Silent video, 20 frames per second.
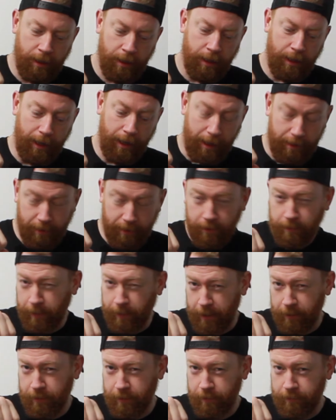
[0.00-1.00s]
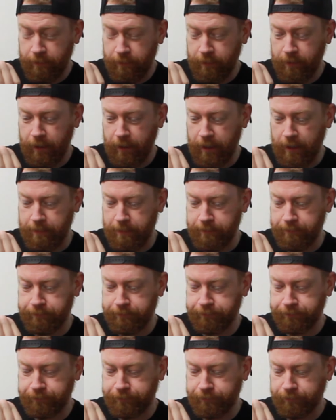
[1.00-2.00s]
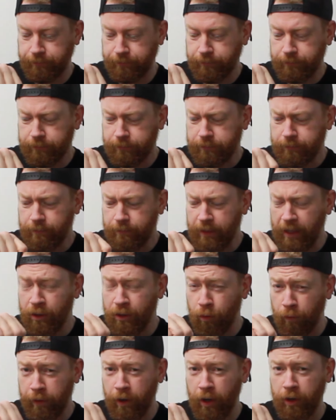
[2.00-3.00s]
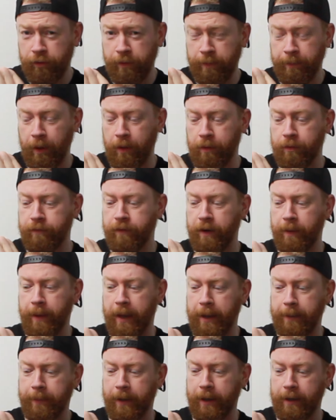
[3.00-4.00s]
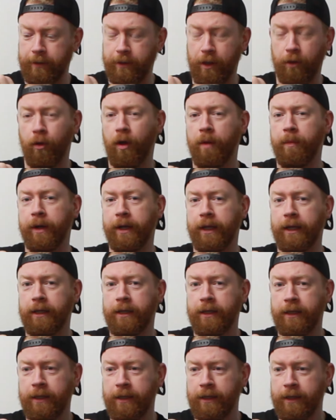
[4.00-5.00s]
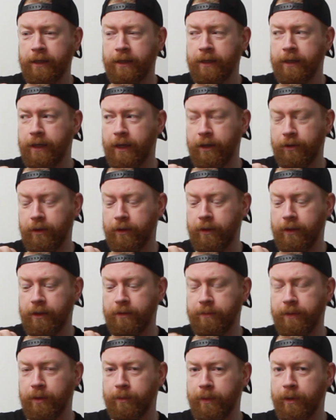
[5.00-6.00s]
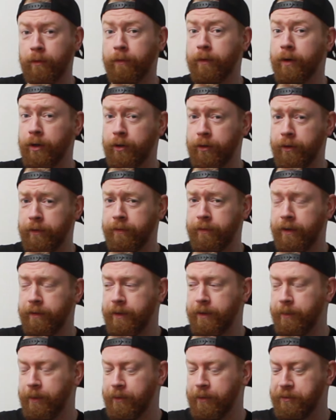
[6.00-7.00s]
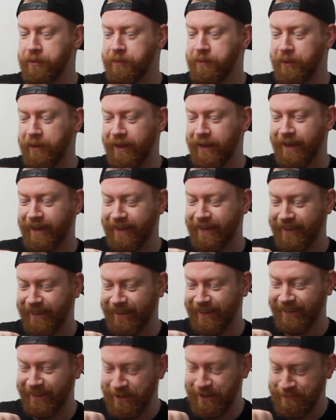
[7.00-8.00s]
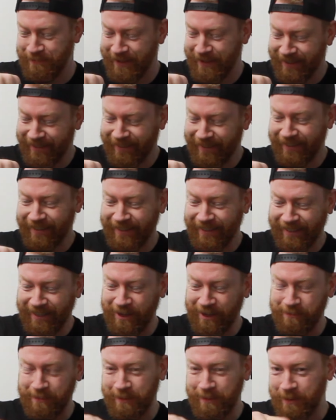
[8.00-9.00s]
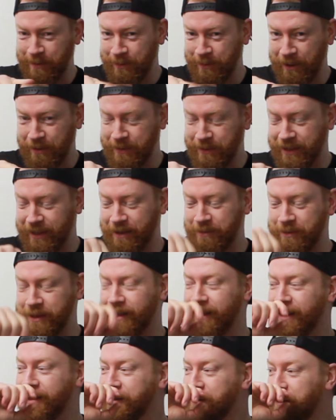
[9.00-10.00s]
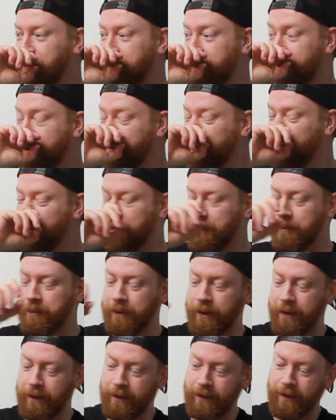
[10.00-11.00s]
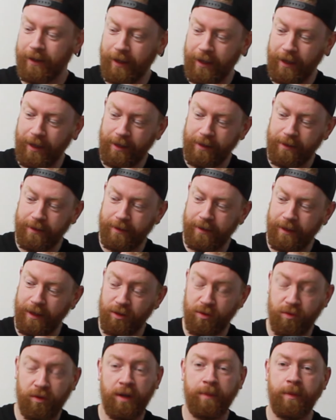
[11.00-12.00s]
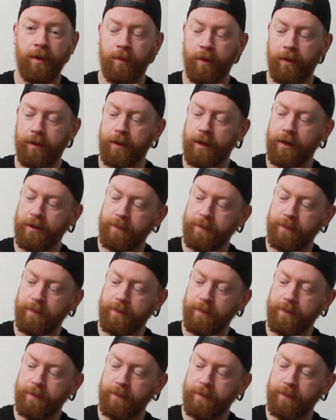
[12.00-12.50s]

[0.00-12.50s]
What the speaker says: It is expensive. It's over £100 for a backpack. It's a lot of money. Actually, I think this might be over £150, but I'll maybe put a wee link up there. But it's going to be worth it.